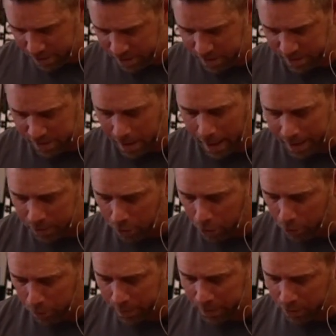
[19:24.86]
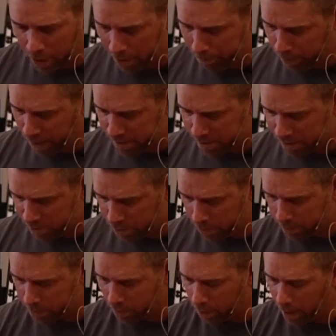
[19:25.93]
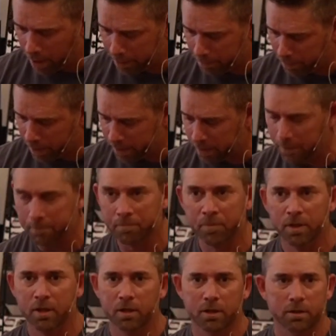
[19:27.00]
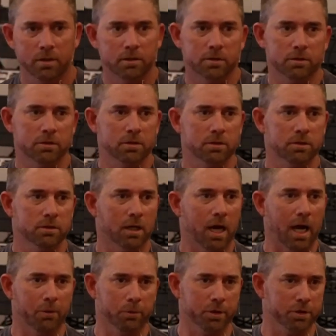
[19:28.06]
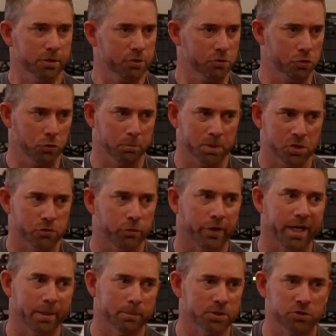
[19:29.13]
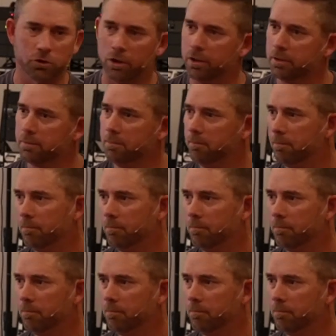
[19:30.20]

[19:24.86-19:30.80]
as a side note, when God blesses you with a lot of money, I wouldn't assume it's for Amazon.